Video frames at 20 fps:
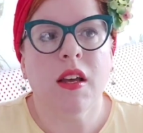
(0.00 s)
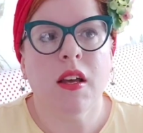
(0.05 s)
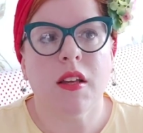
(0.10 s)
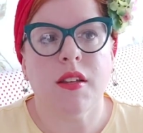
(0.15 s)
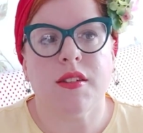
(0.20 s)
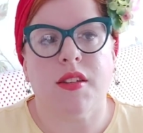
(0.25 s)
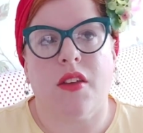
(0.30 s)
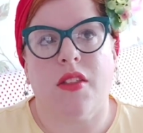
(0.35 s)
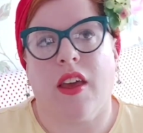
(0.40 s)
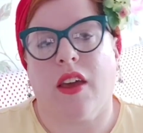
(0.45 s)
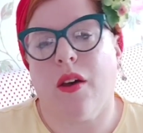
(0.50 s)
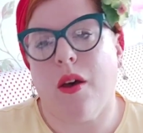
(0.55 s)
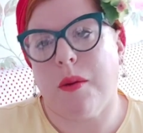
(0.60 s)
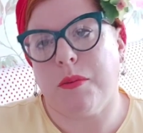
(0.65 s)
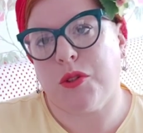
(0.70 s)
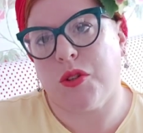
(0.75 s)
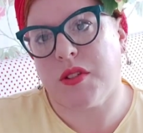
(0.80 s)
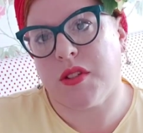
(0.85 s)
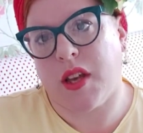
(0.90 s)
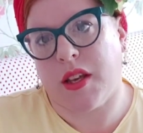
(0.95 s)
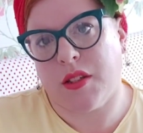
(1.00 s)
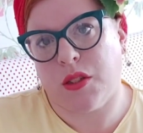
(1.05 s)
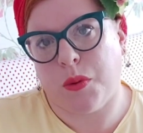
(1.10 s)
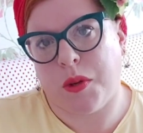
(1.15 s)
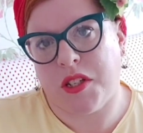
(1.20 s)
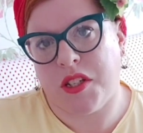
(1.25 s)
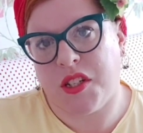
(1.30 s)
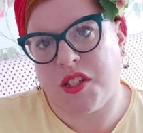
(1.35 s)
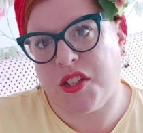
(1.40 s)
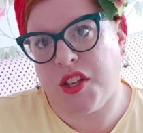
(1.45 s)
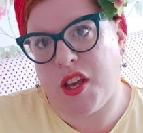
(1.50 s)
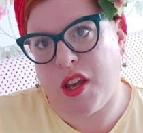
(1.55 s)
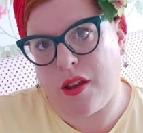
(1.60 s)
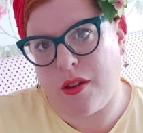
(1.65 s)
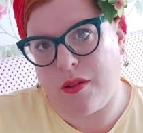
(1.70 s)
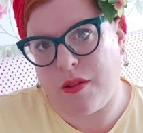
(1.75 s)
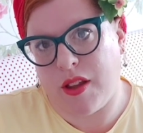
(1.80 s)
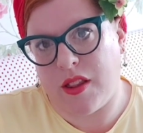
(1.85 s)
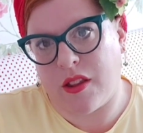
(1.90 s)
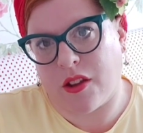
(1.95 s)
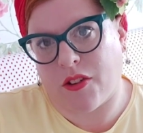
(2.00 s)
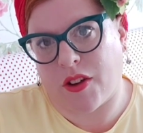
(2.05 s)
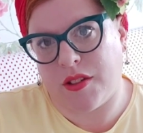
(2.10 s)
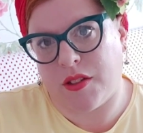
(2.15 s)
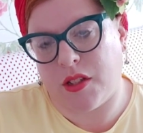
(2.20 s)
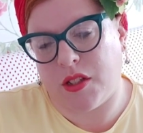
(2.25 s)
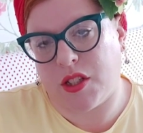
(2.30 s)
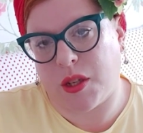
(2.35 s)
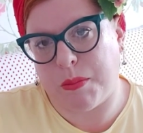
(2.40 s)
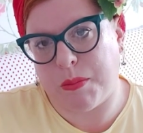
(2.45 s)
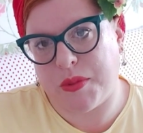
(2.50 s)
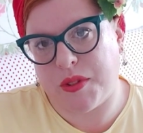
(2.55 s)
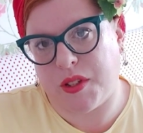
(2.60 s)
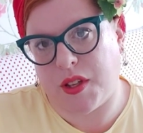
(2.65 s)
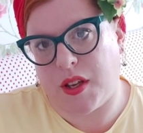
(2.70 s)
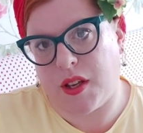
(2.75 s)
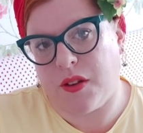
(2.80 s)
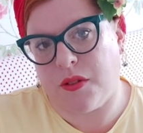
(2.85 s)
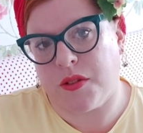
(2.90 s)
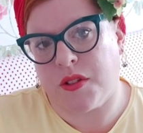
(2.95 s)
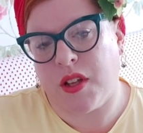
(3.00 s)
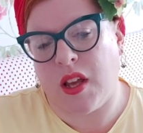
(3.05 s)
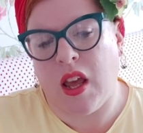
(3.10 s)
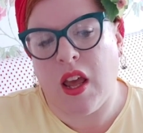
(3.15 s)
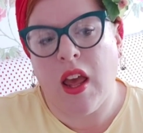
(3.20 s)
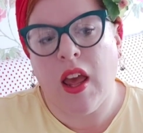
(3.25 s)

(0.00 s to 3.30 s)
So they go up to a size 22 in the Cressida jumpsuit,